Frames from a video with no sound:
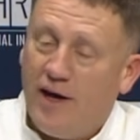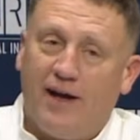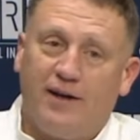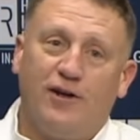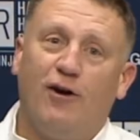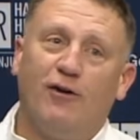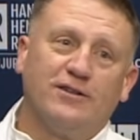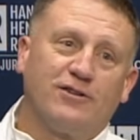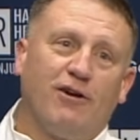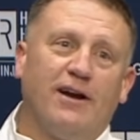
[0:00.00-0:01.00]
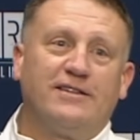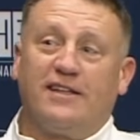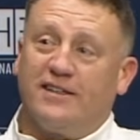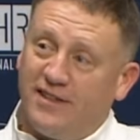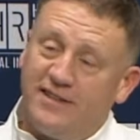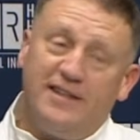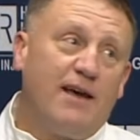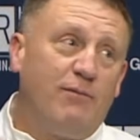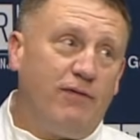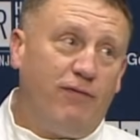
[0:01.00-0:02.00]
you know, it's crazy because the day
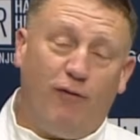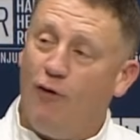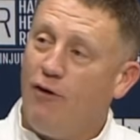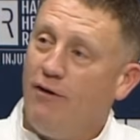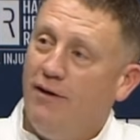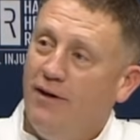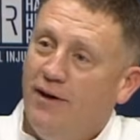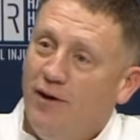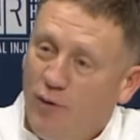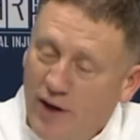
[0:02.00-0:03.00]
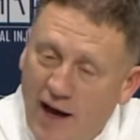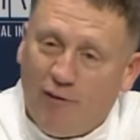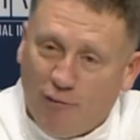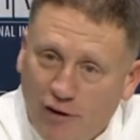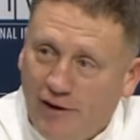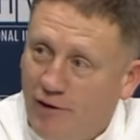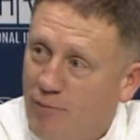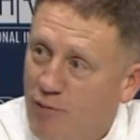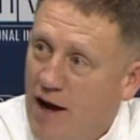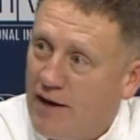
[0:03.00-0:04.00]
before we had a really good
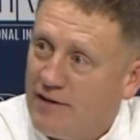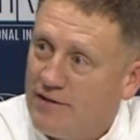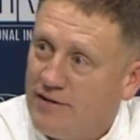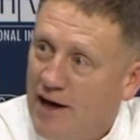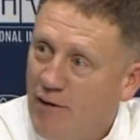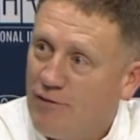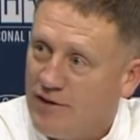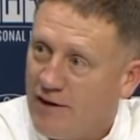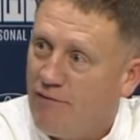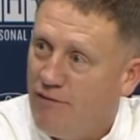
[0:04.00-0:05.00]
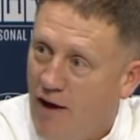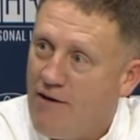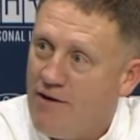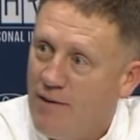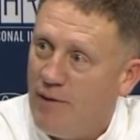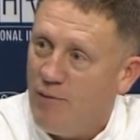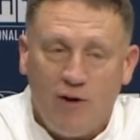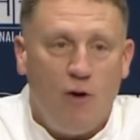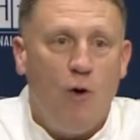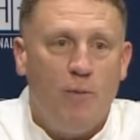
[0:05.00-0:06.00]
practice, and I was, like, fired up. I went
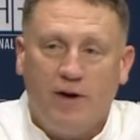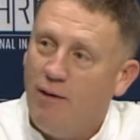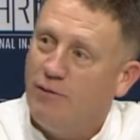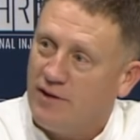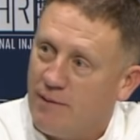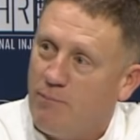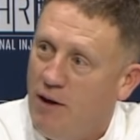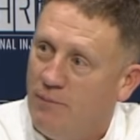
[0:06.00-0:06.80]
home, and I was, like, pumped.